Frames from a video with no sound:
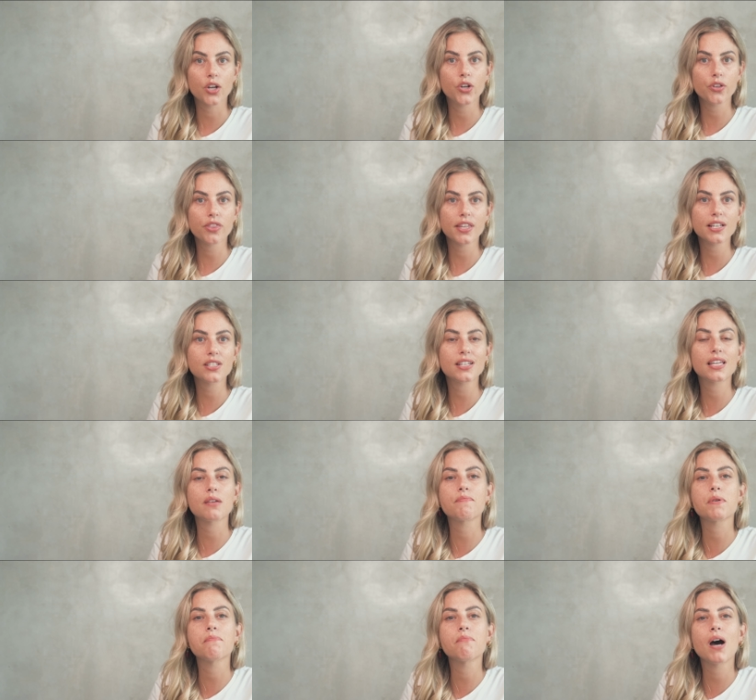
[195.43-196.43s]
a good thing to
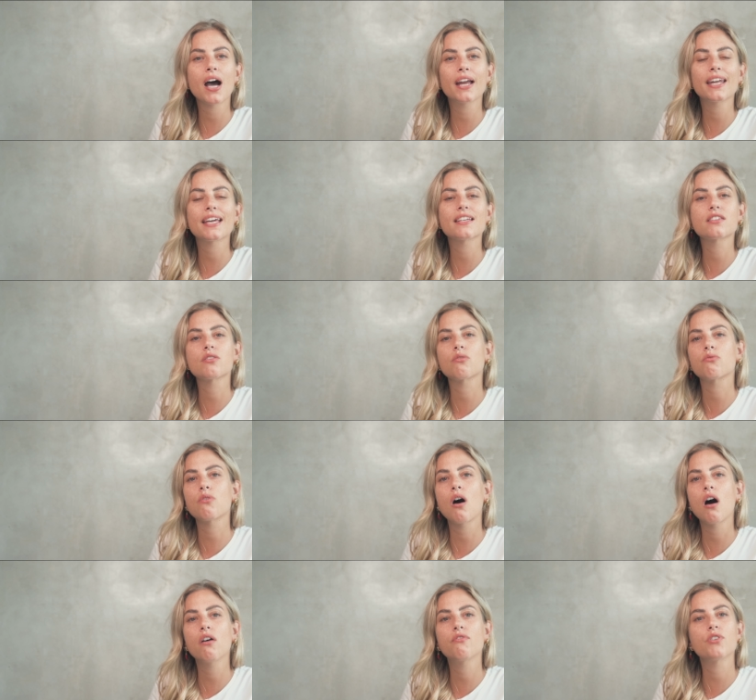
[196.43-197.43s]
keep in mind is the
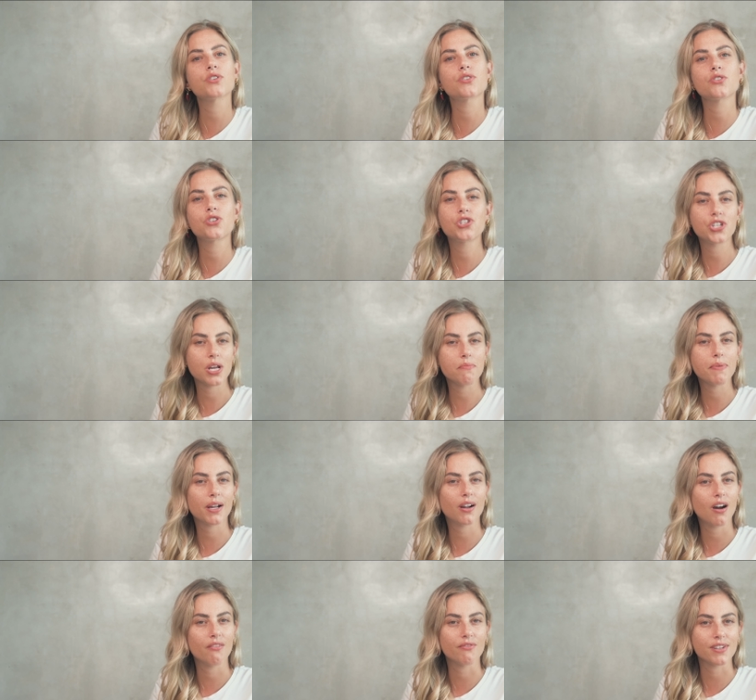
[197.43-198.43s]
RAW versus
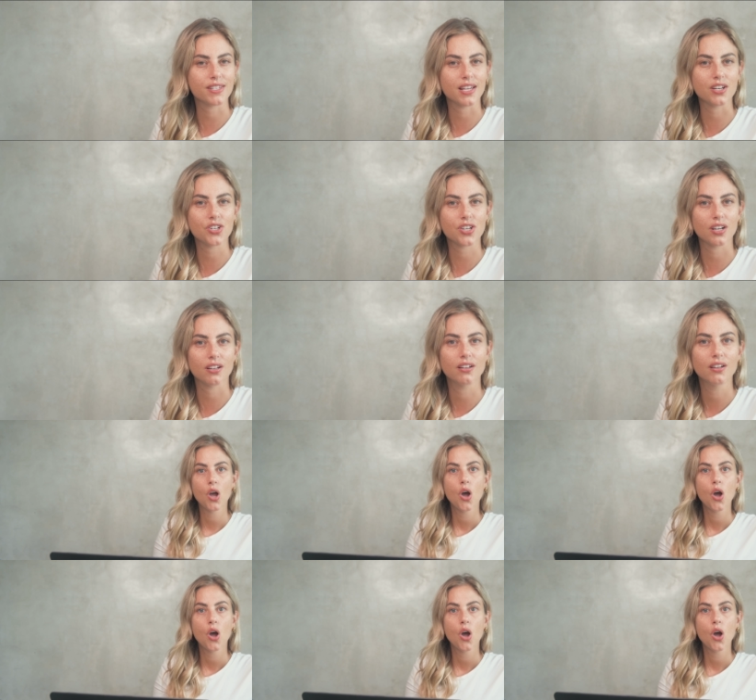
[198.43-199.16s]
JPEG conversation.